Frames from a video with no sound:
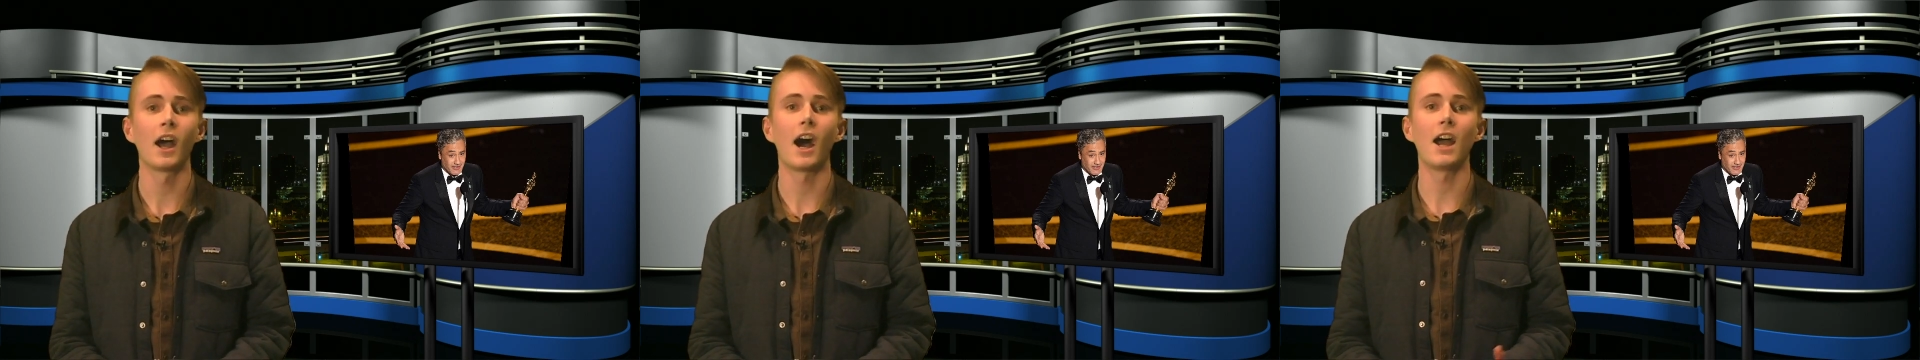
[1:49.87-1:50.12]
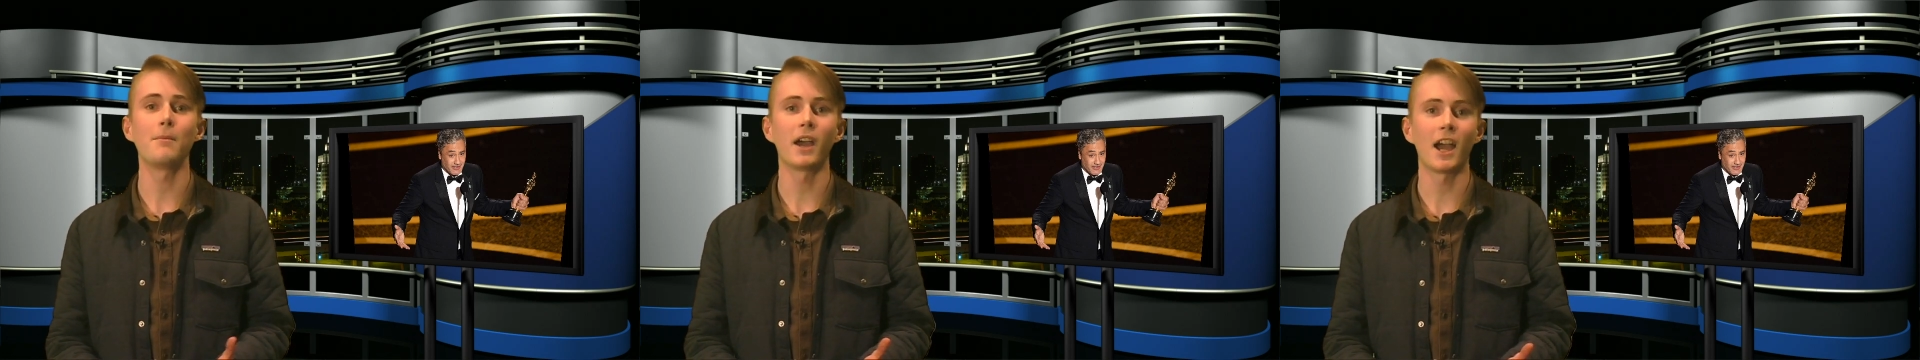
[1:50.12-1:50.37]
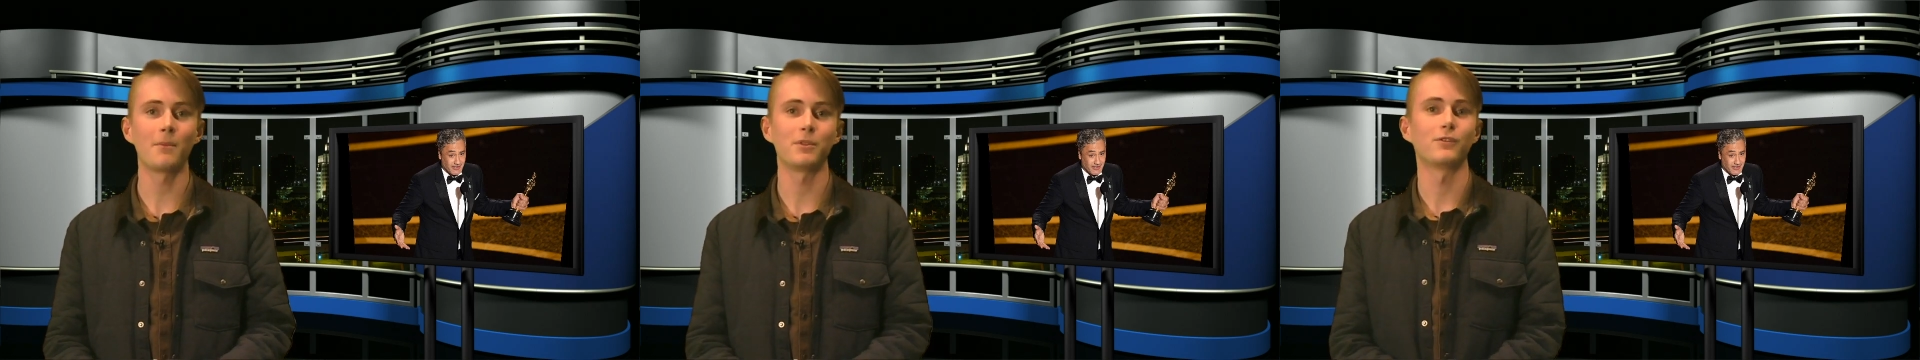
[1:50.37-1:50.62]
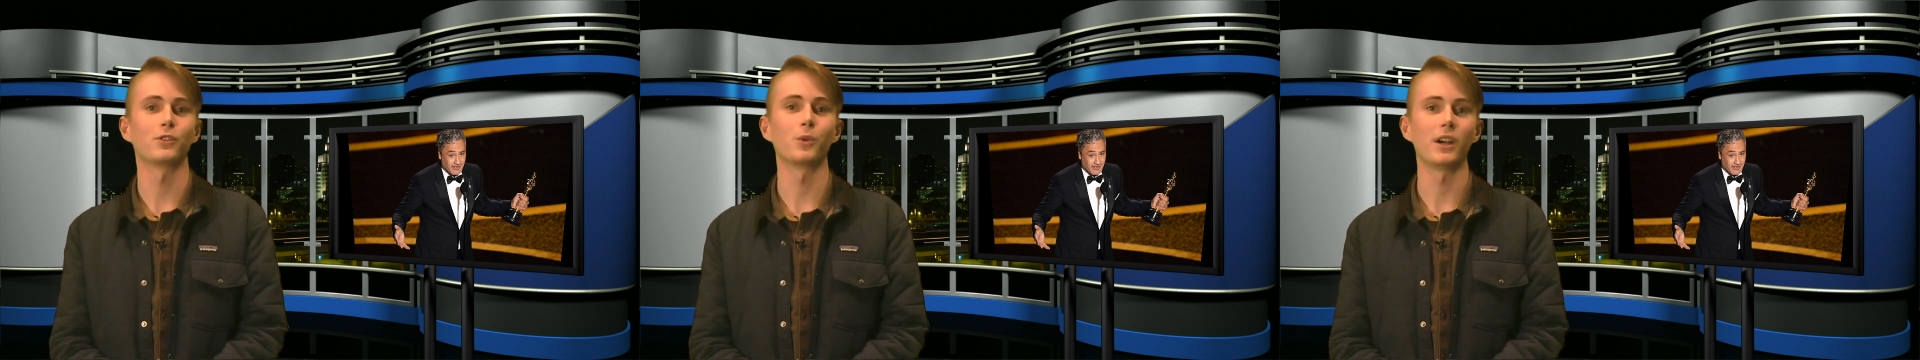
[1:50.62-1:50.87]
I'm happy
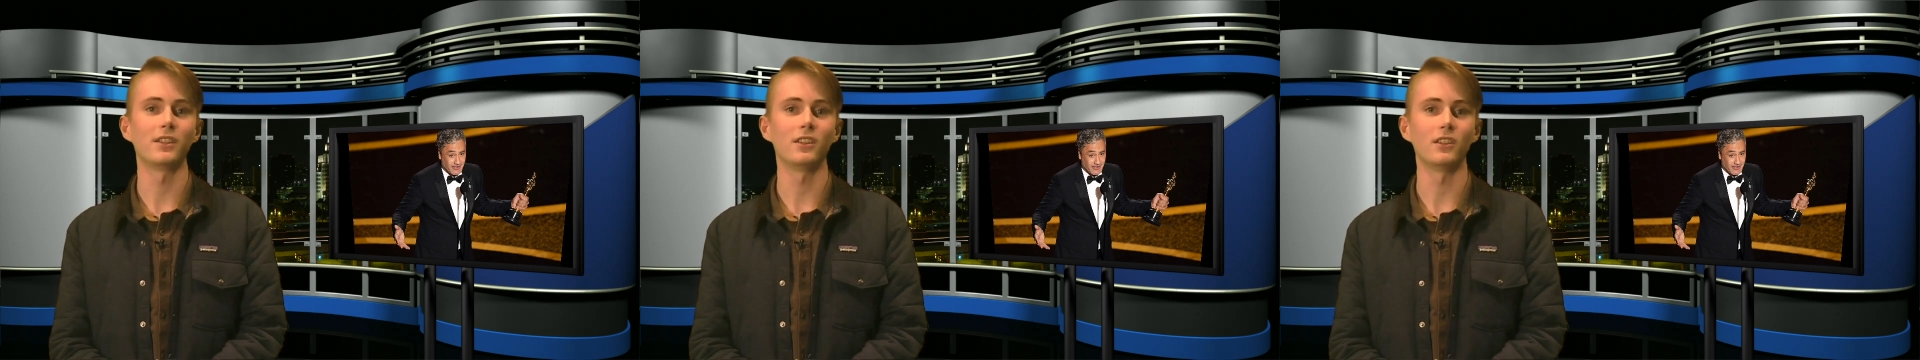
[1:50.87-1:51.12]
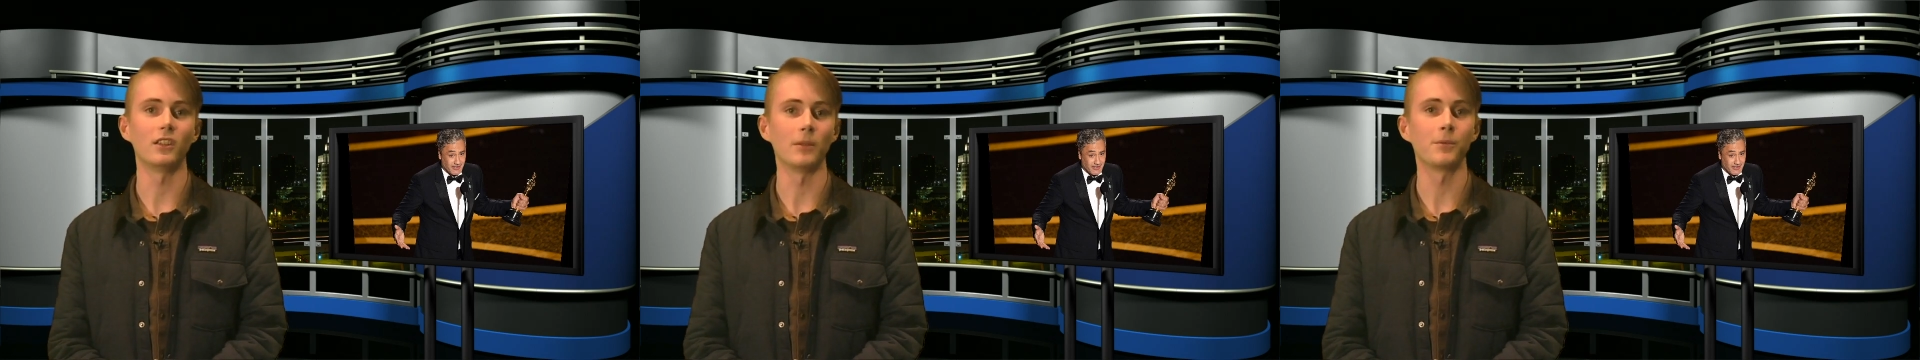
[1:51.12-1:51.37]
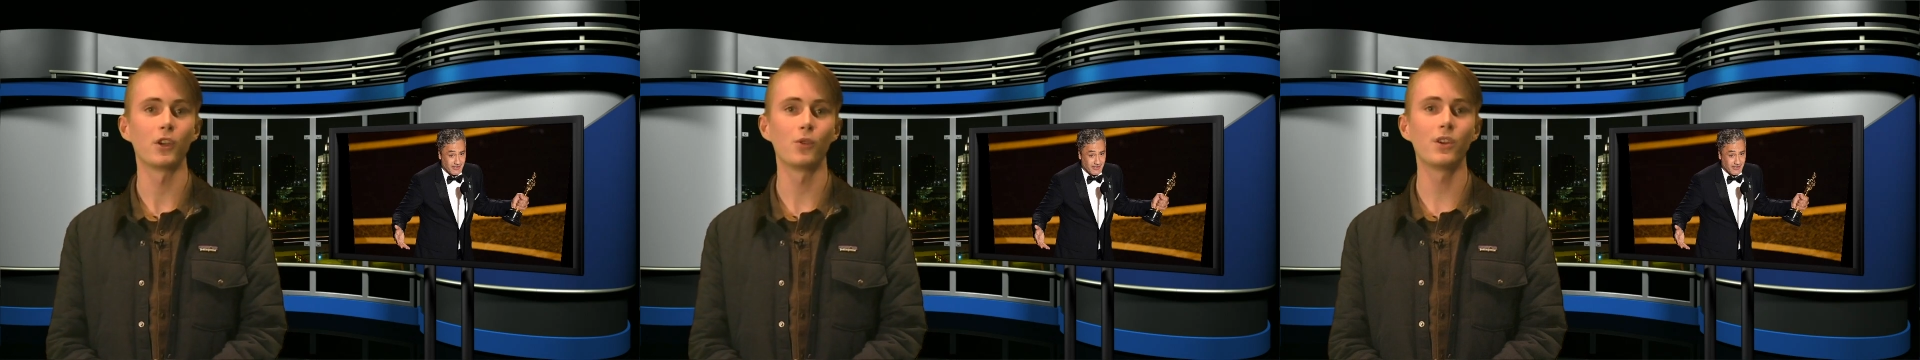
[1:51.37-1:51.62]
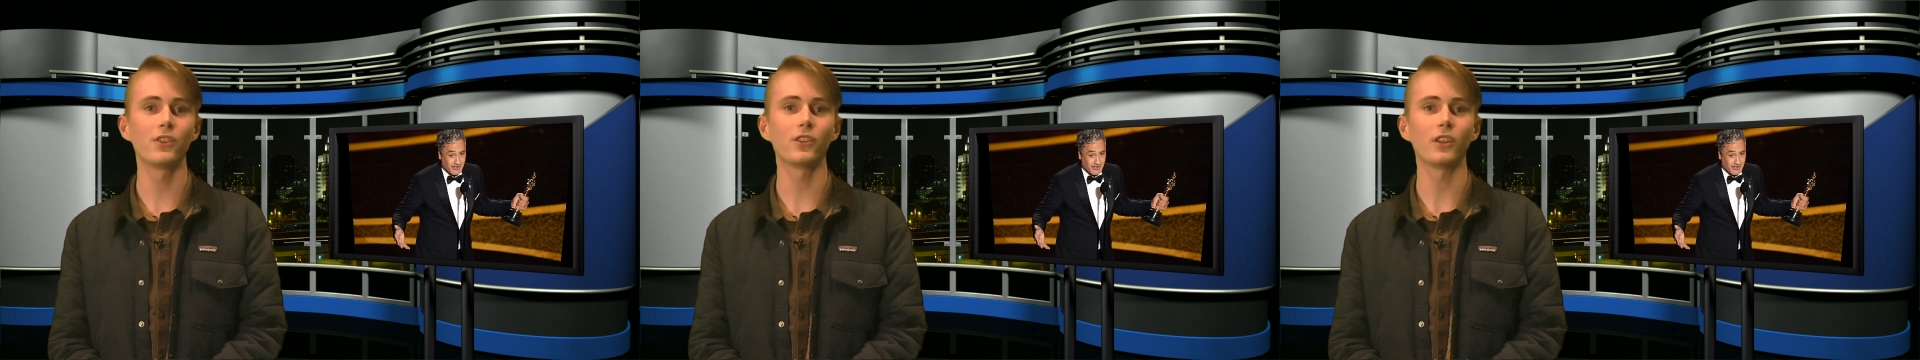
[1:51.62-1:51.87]
for Waititi, who
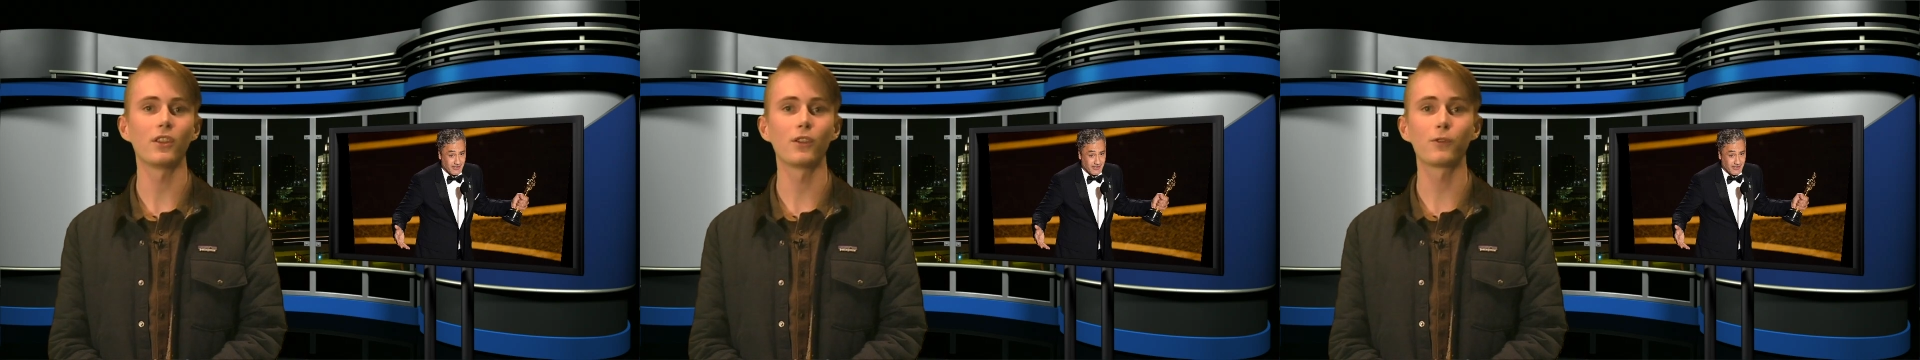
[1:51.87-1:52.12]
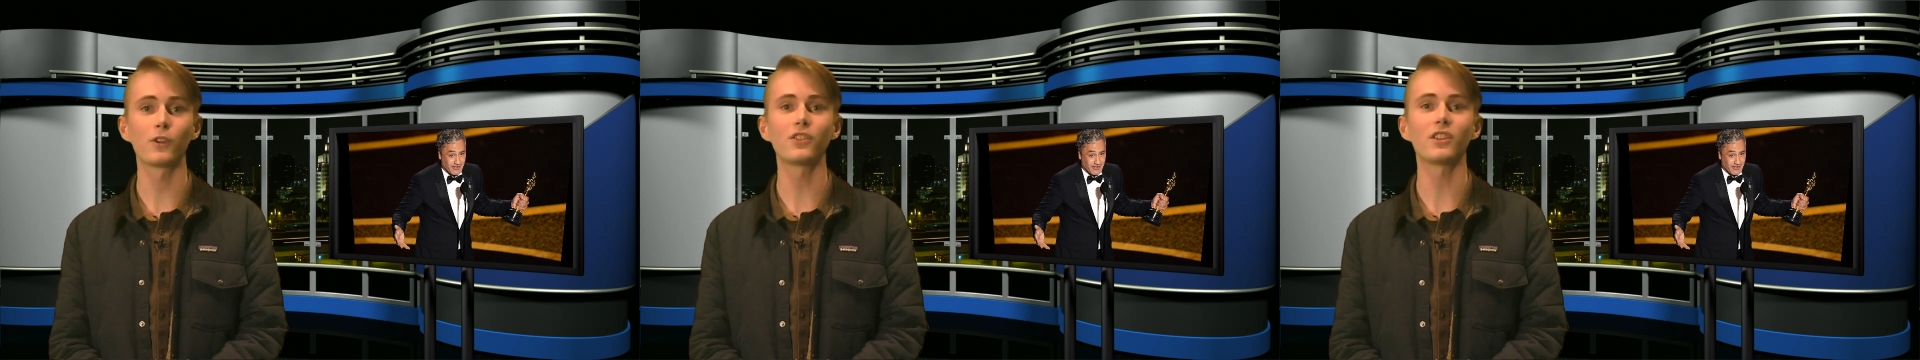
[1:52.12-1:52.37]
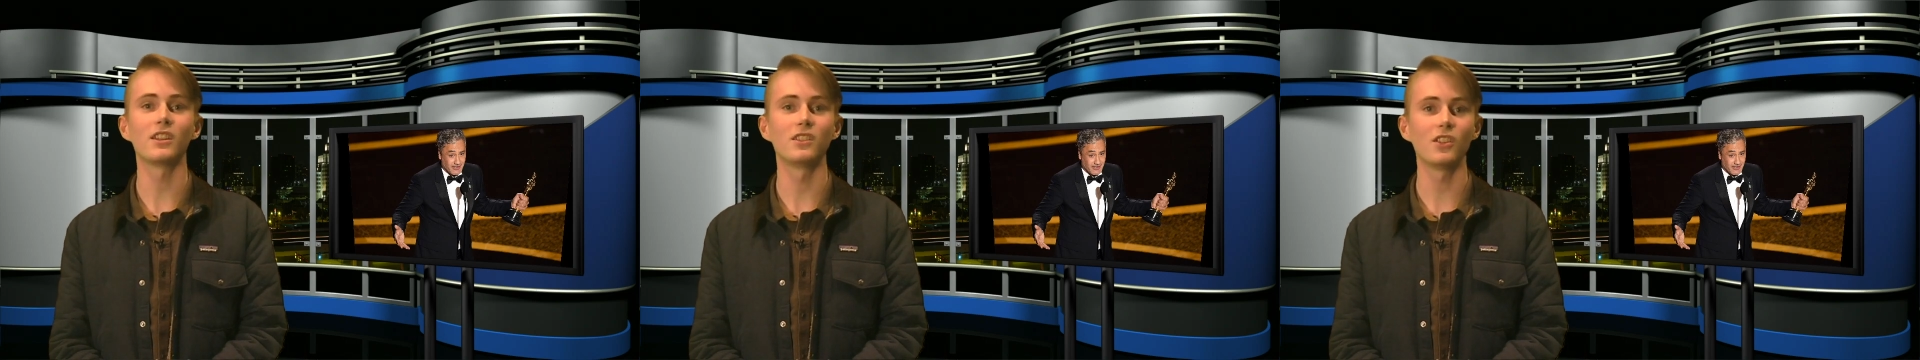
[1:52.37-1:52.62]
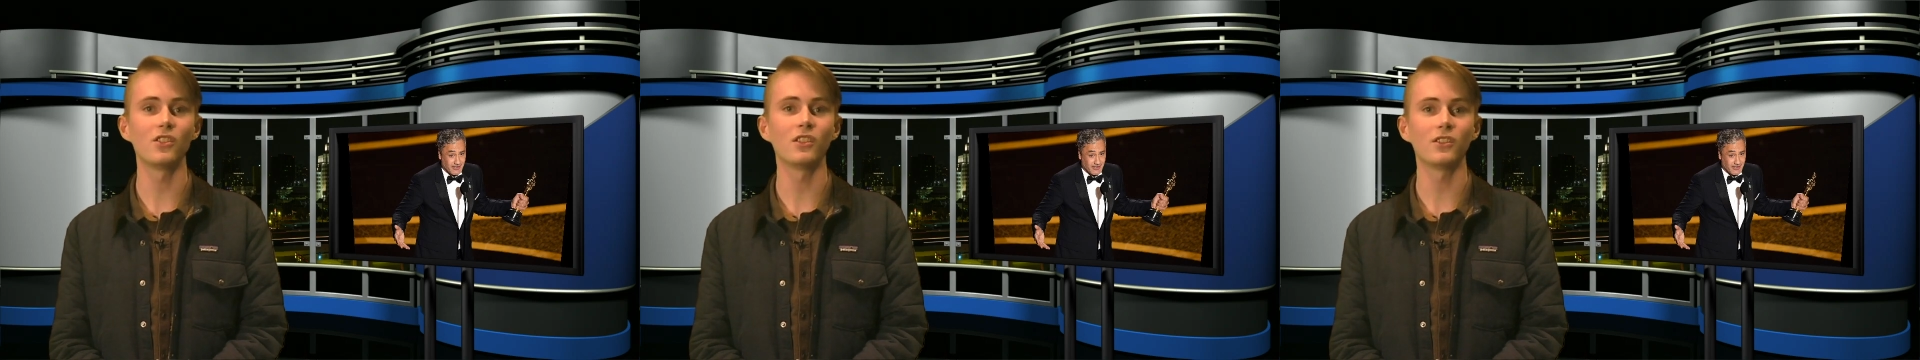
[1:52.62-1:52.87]
was the first
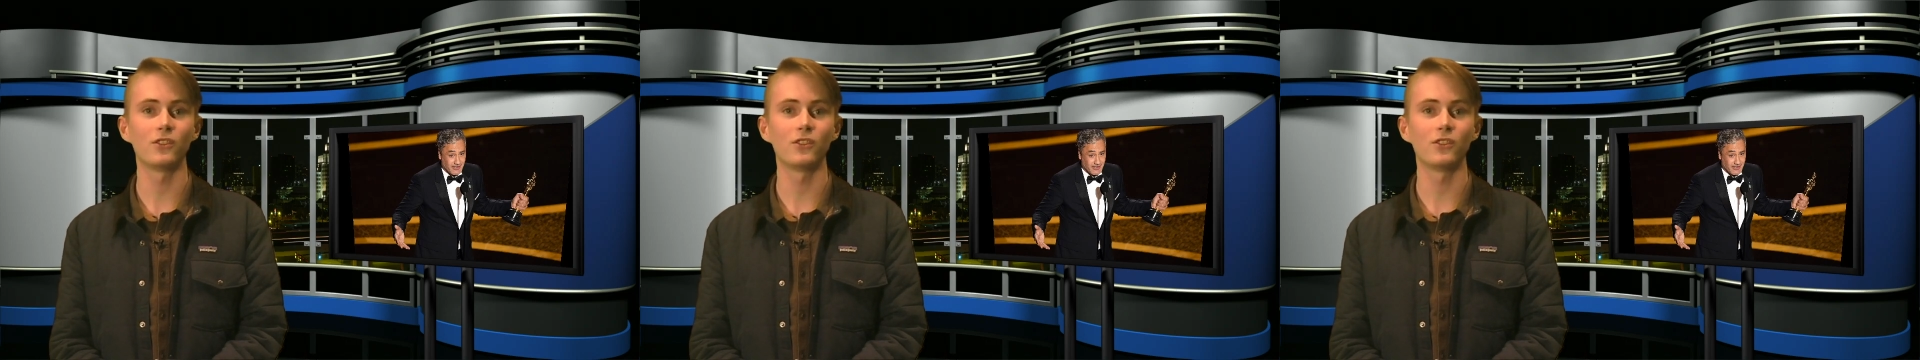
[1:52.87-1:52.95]
Indigenous